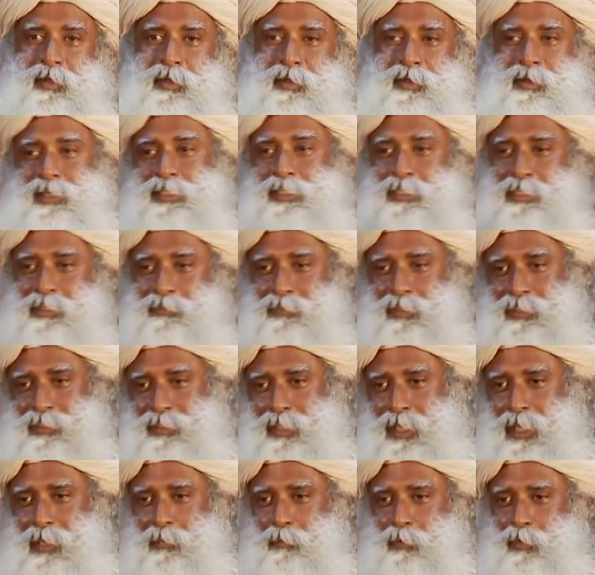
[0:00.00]
Rest of the
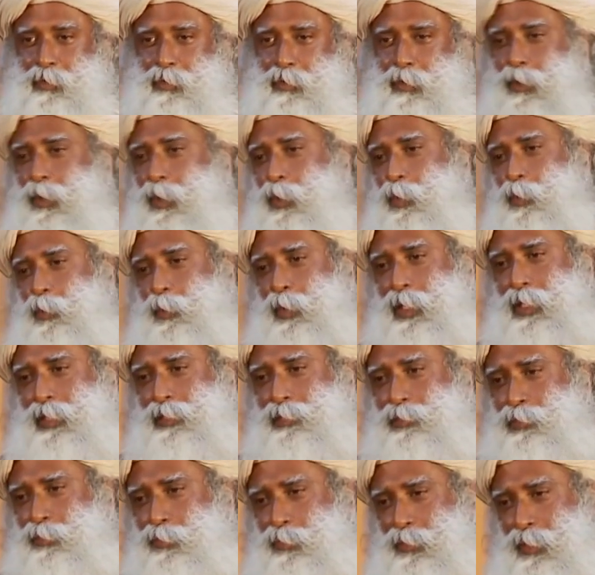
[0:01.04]
time, you're
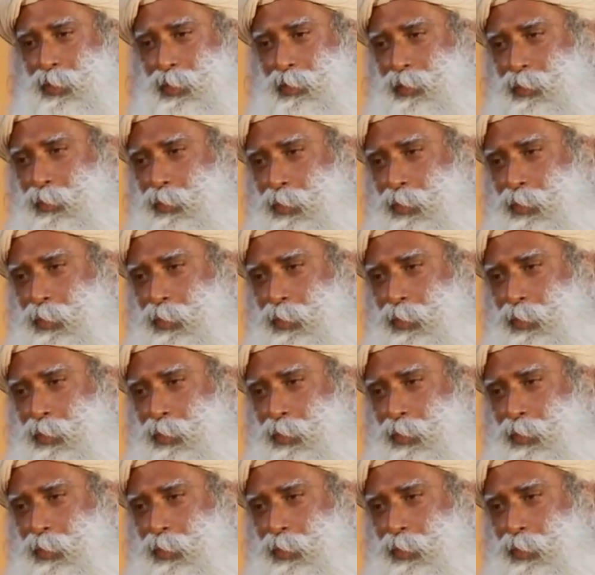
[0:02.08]
always looking in the